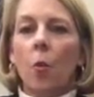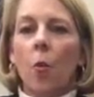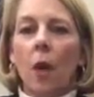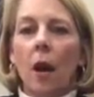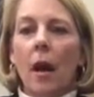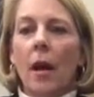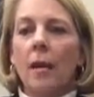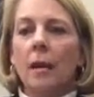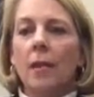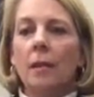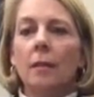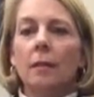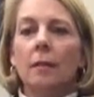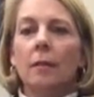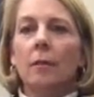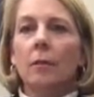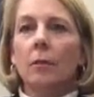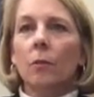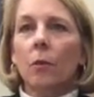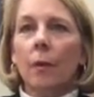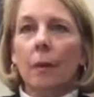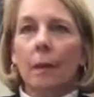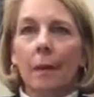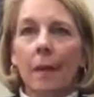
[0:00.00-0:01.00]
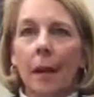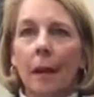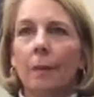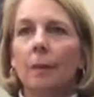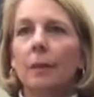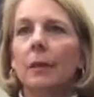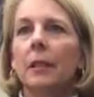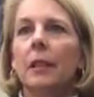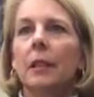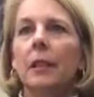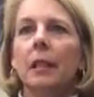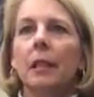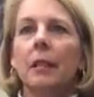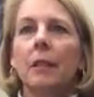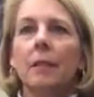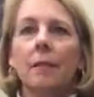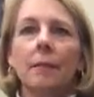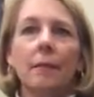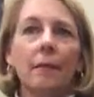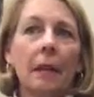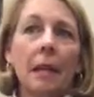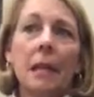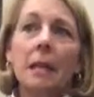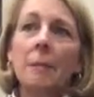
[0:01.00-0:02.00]
white
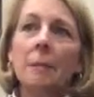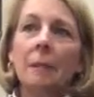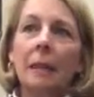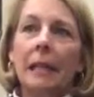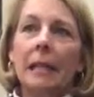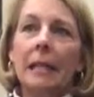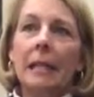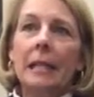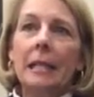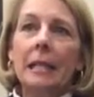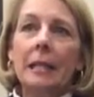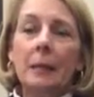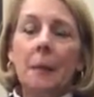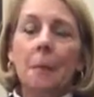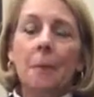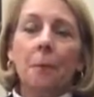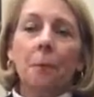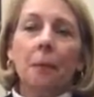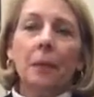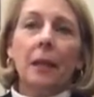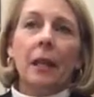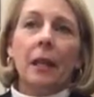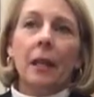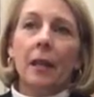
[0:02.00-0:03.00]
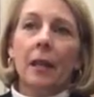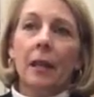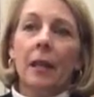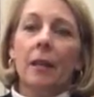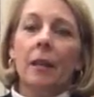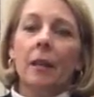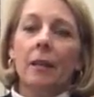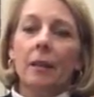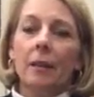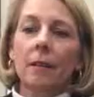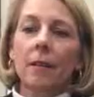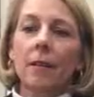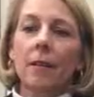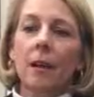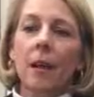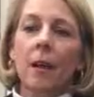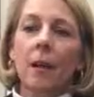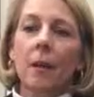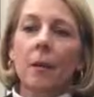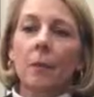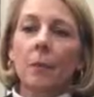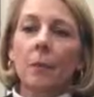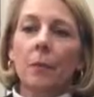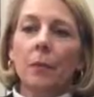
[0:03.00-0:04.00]
Republican families, and
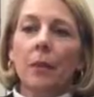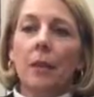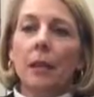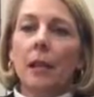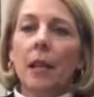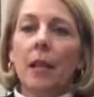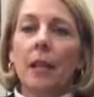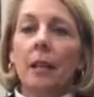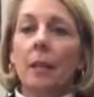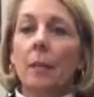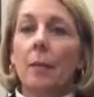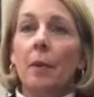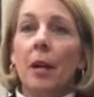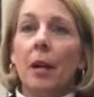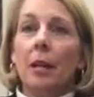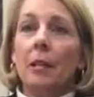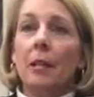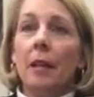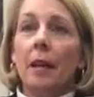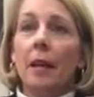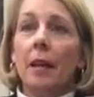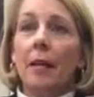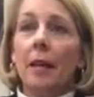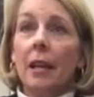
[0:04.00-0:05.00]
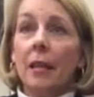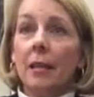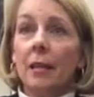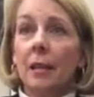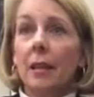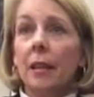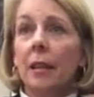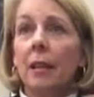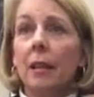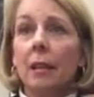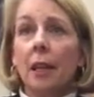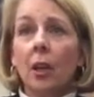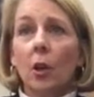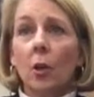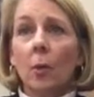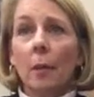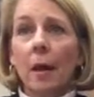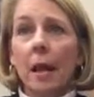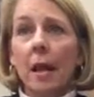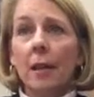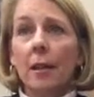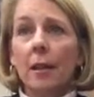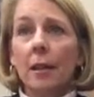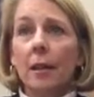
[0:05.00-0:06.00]
I'm not saying that's a good thing or
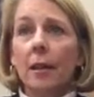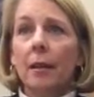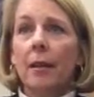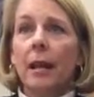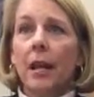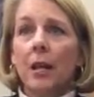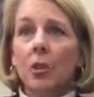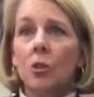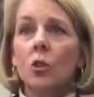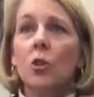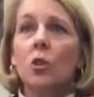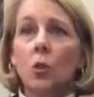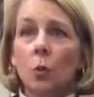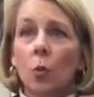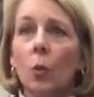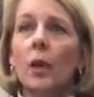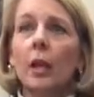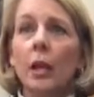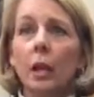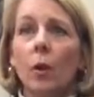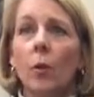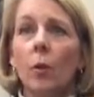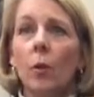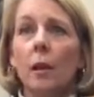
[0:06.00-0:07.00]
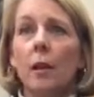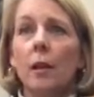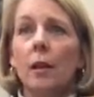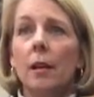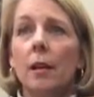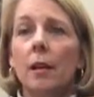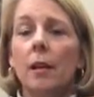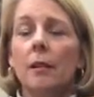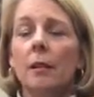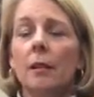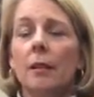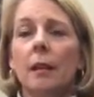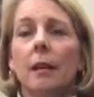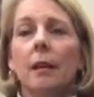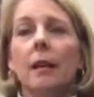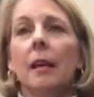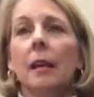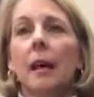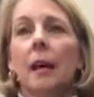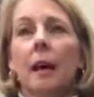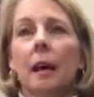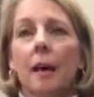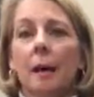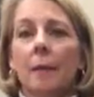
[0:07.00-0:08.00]
bad thing. That's just what it was.
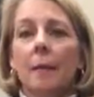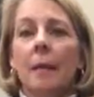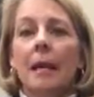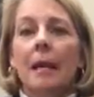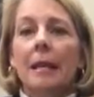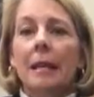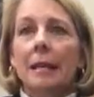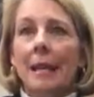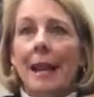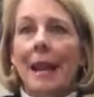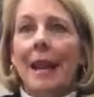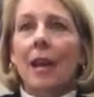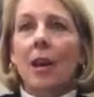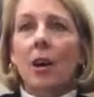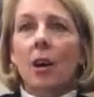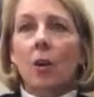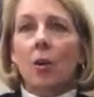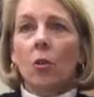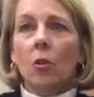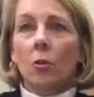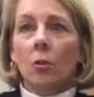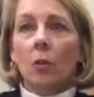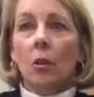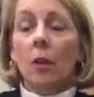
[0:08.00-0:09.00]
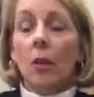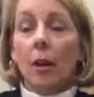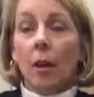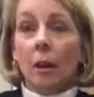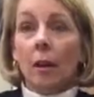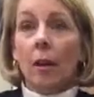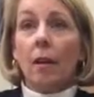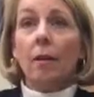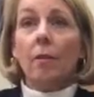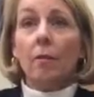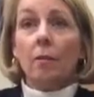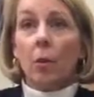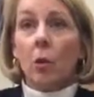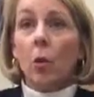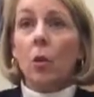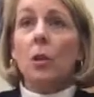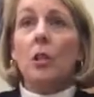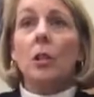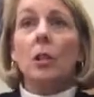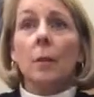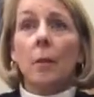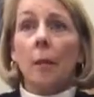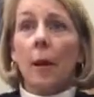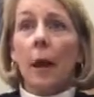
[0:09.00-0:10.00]
And now, of
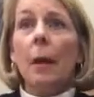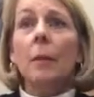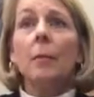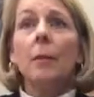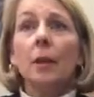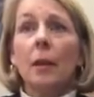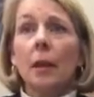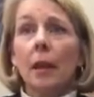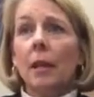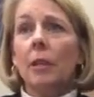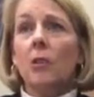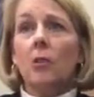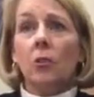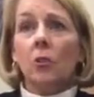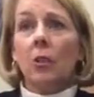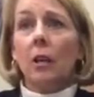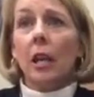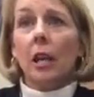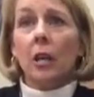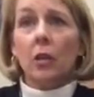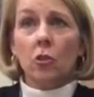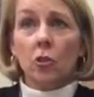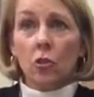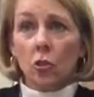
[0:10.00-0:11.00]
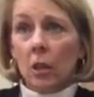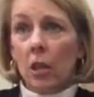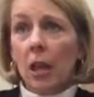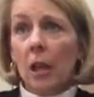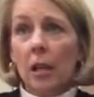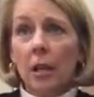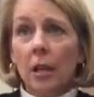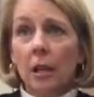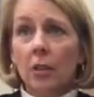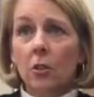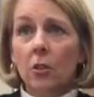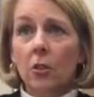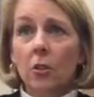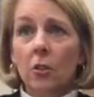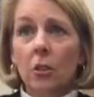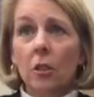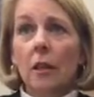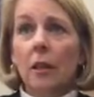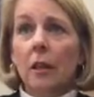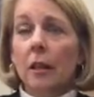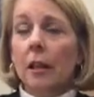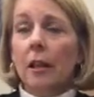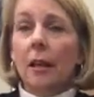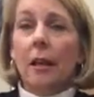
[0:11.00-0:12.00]
course, the population has changed,
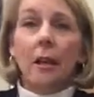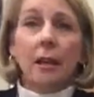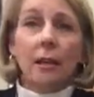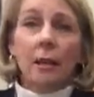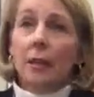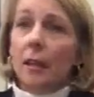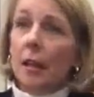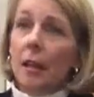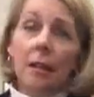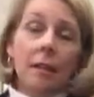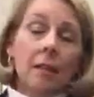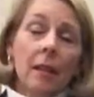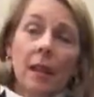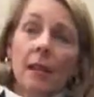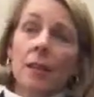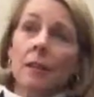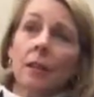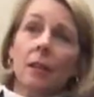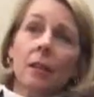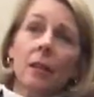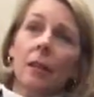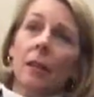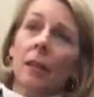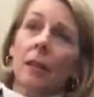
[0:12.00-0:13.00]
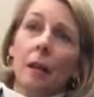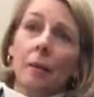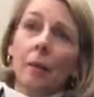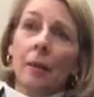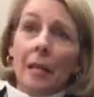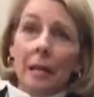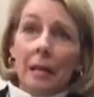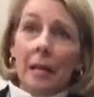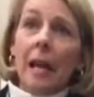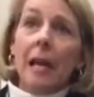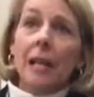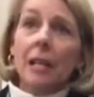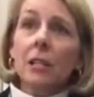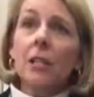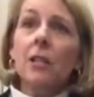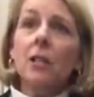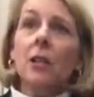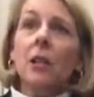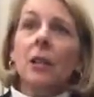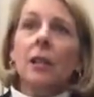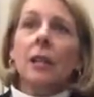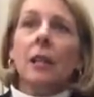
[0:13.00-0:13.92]
and that's a good. I mean, that is a